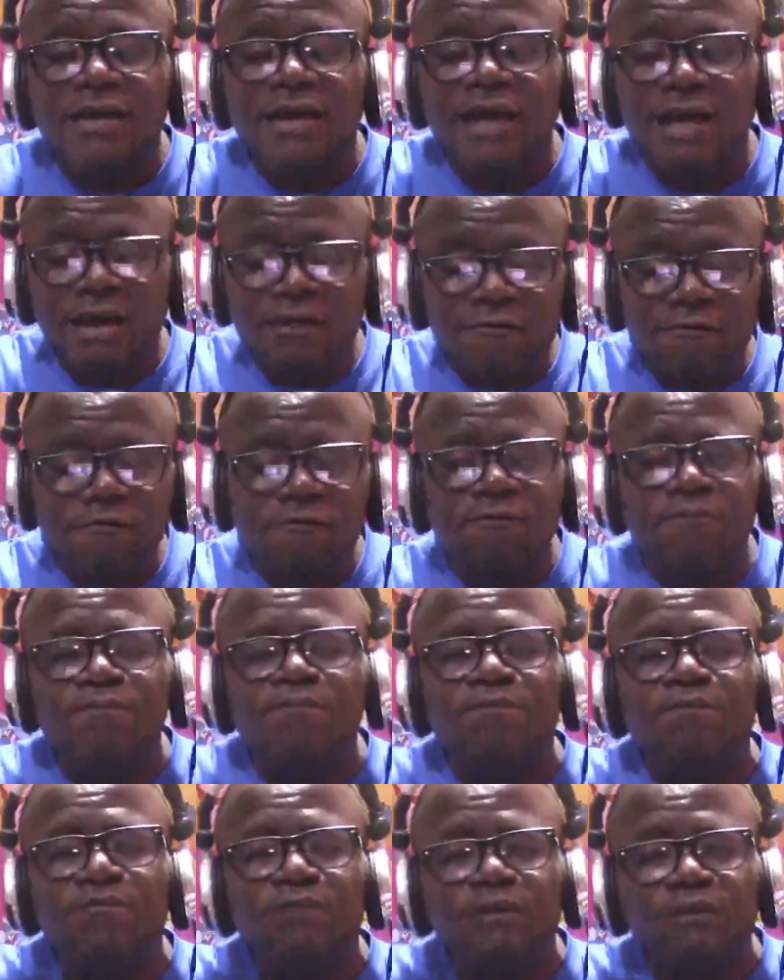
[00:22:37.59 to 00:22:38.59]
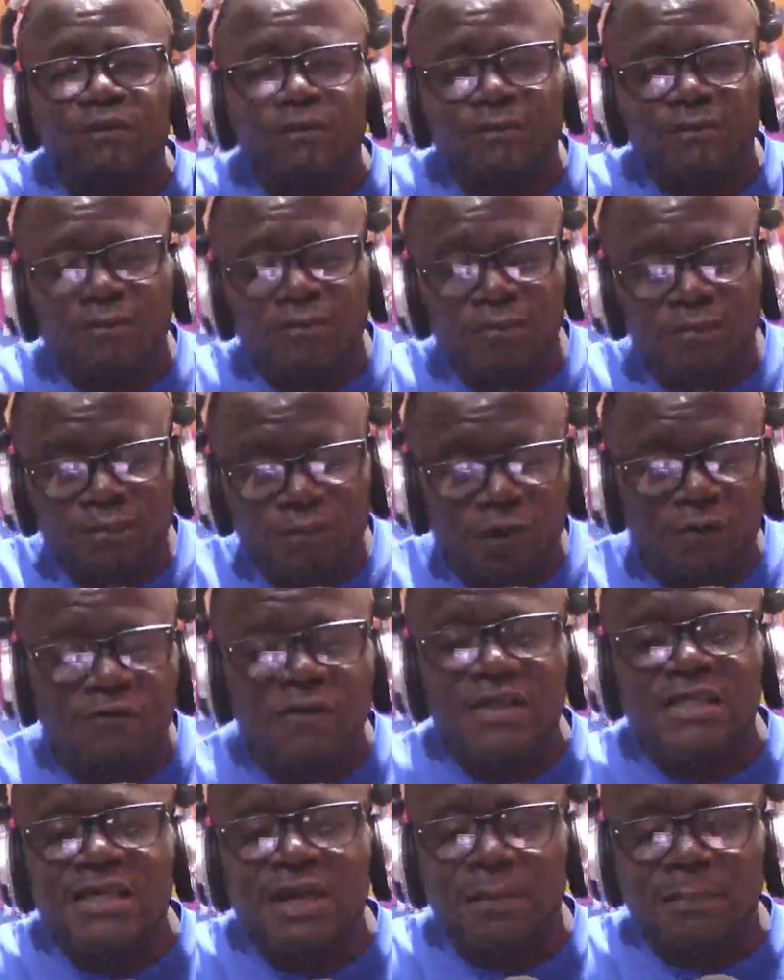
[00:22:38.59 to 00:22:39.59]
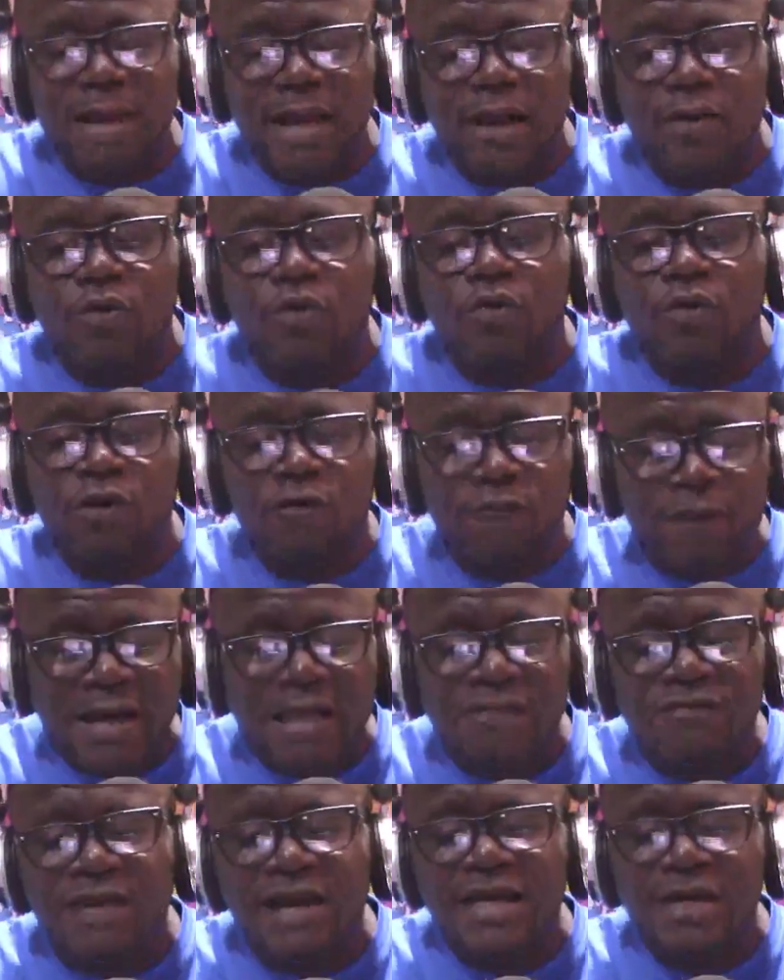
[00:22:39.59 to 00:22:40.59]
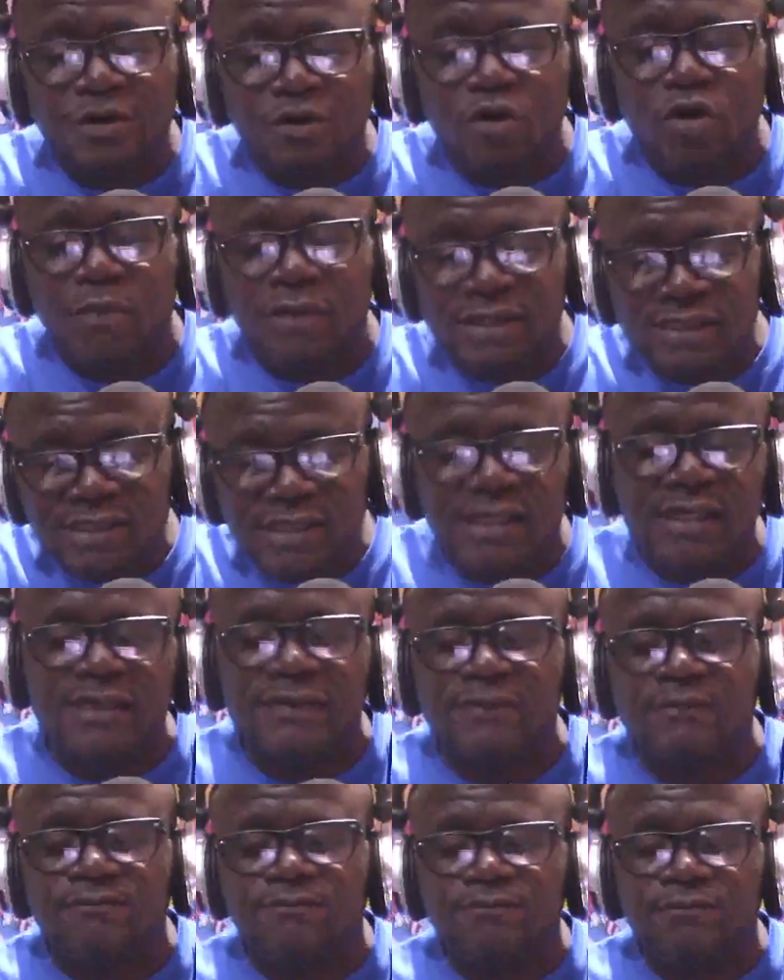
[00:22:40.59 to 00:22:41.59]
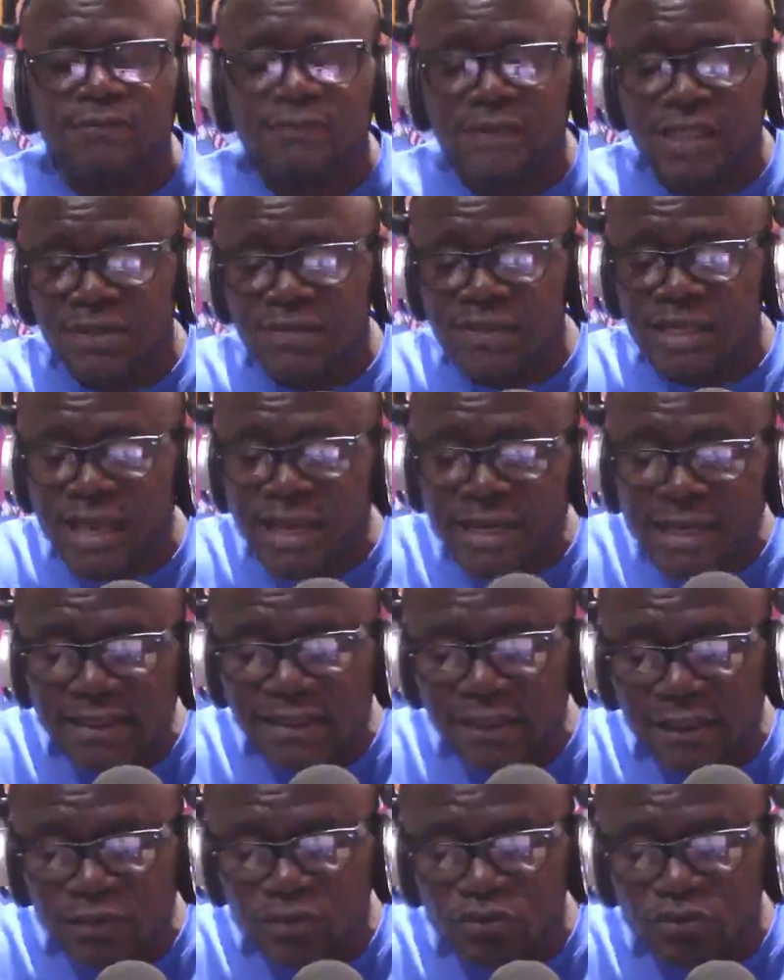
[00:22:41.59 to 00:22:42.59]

If Professor Michael Kwe fight finding committee, there's anything to